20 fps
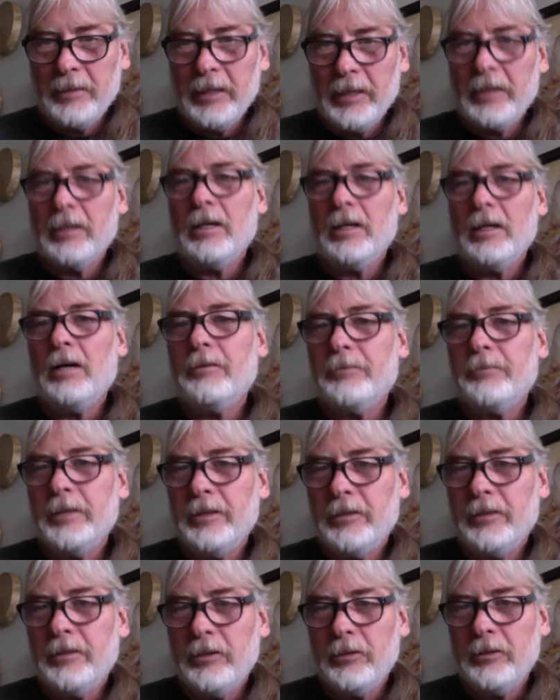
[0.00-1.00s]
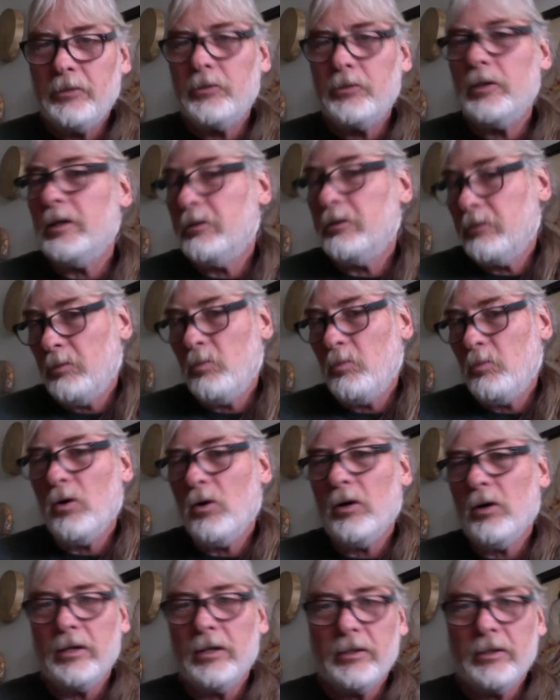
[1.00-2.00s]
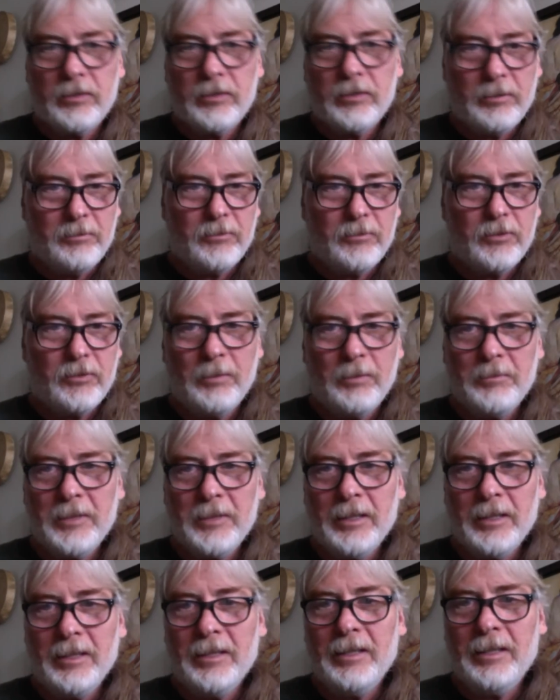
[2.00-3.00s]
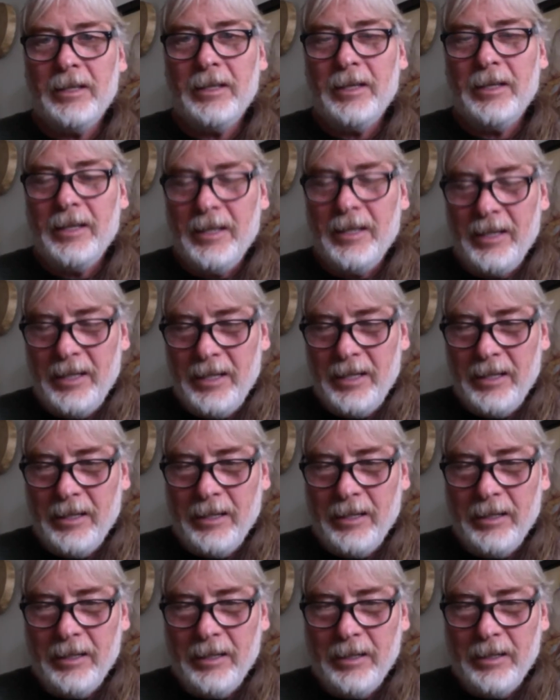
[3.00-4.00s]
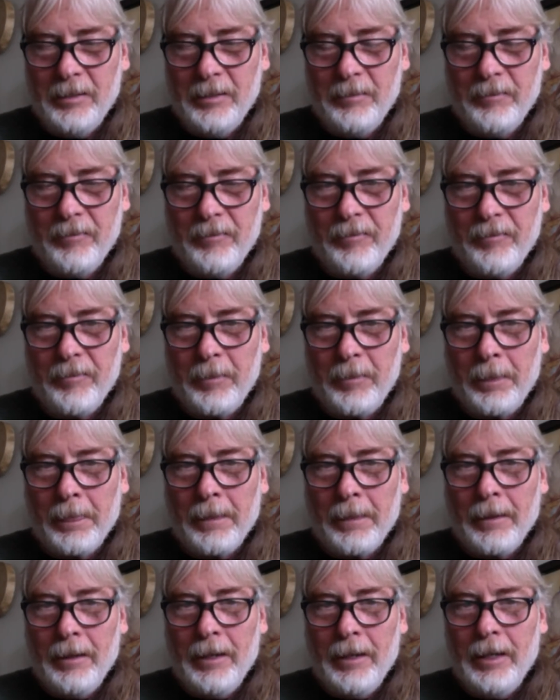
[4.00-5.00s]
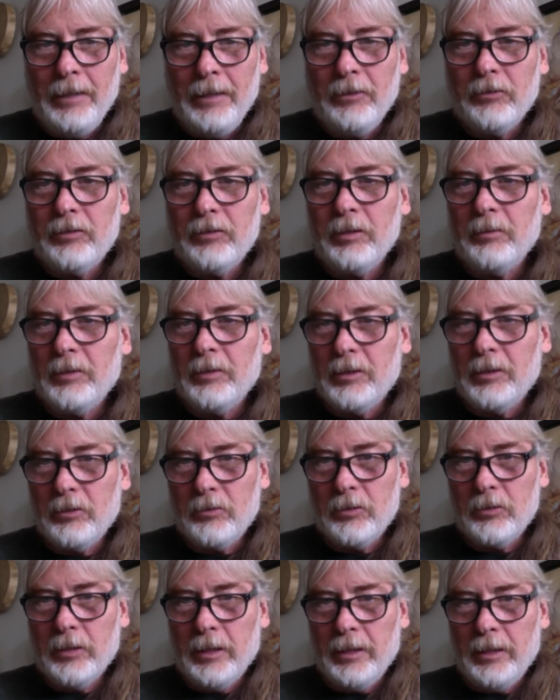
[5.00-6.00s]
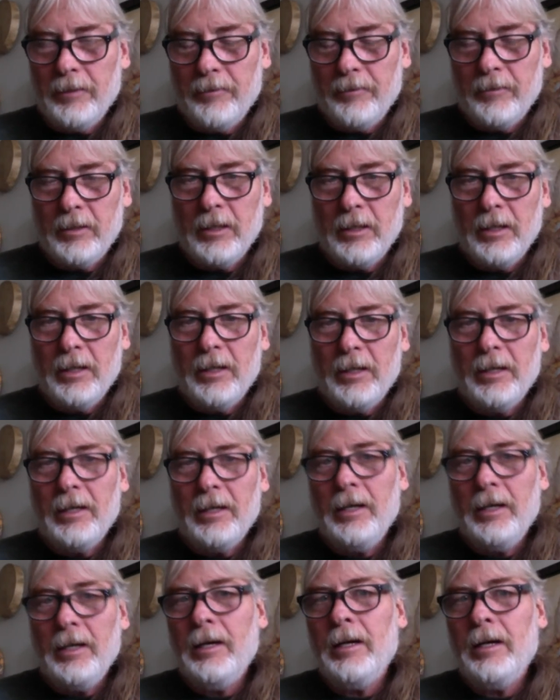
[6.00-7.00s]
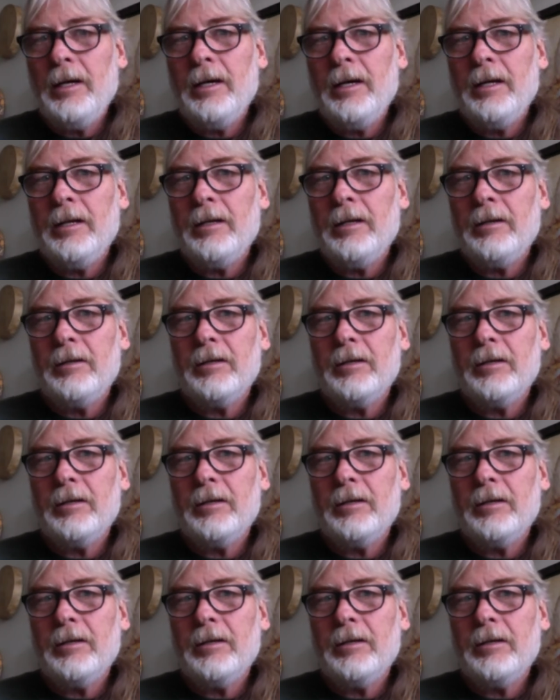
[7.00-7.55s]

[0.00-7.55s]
take an offering to the tree, some water, some something, um, and you sit with the tree, and